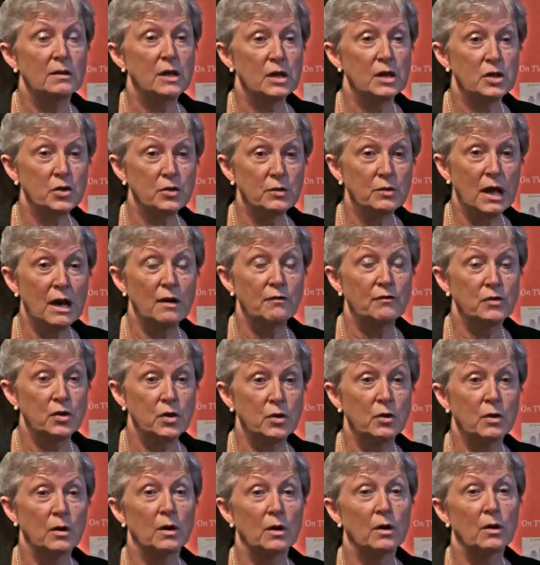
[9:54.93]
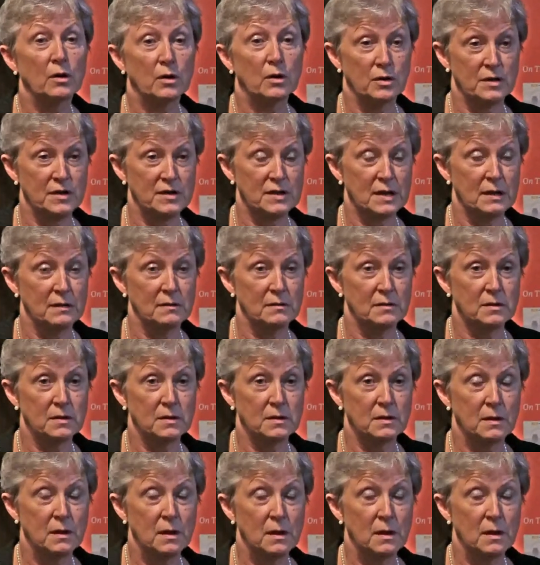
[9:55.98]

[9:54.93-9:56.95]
they should have your consent.